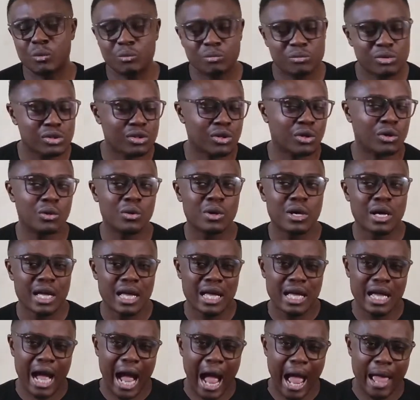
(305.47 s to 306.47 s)
So
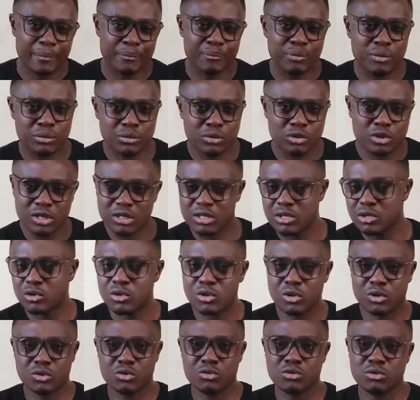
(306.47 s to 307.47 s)
I put curtain
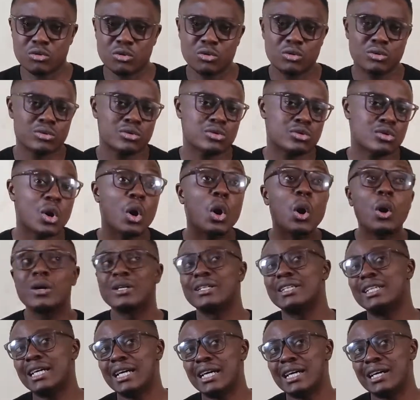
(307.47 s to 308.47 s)
controls
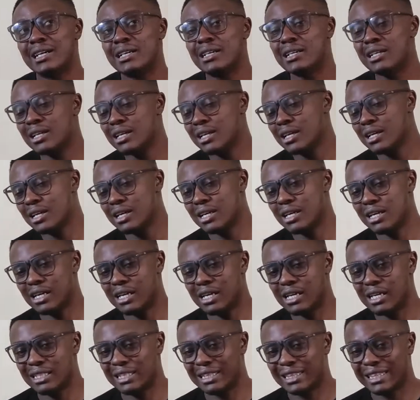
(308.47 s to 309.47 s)
under
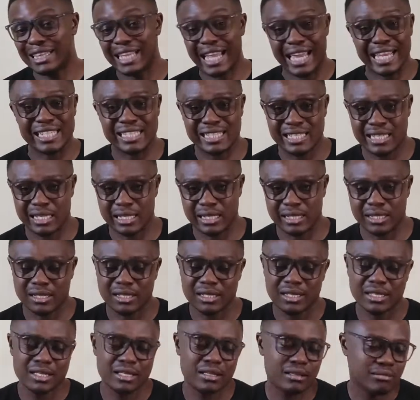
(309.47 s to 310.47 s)
lighting.
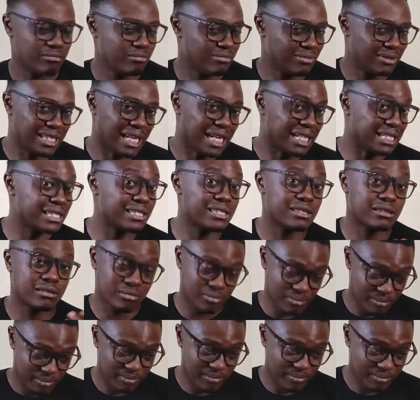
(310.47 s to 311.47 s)
That's
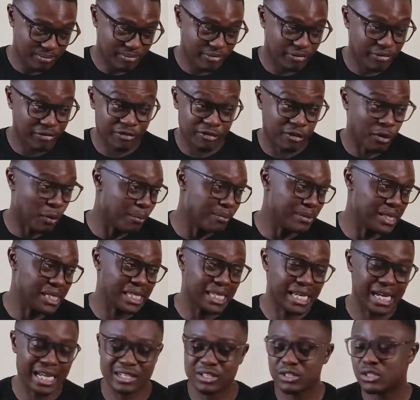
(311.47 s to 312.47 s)
for me.
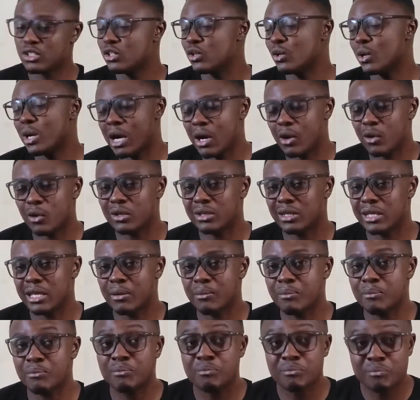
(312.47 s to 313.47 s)
I don't know how other
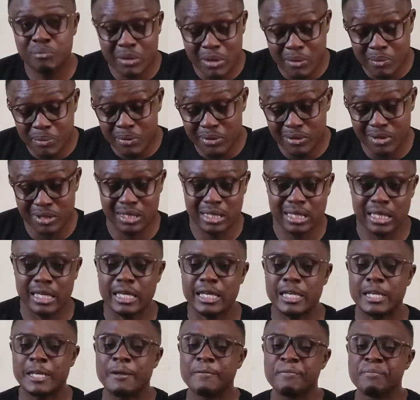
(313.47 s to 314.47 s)
people see
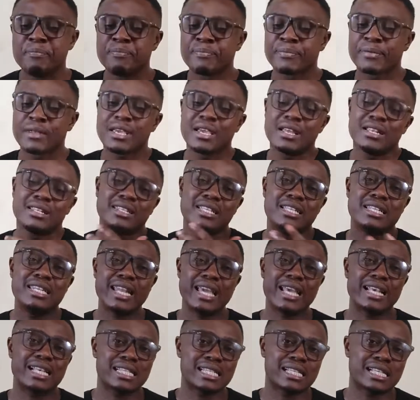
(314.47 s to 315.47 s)
it. The
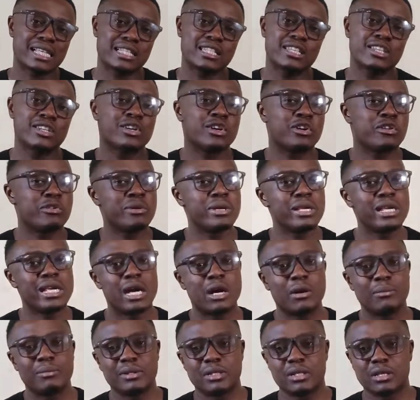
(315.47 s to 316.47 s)
next category I'll
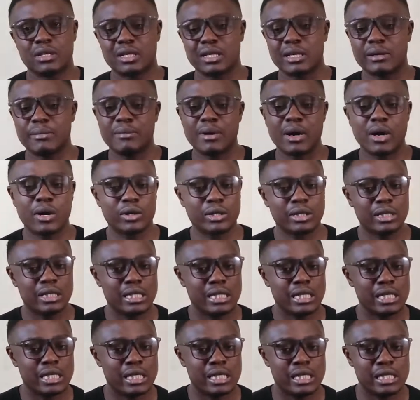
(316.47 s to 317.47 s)
be talking about
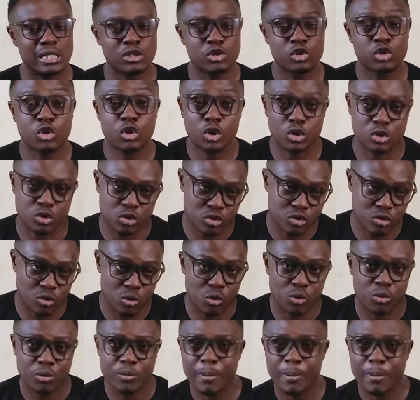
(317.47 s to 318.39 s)
is control.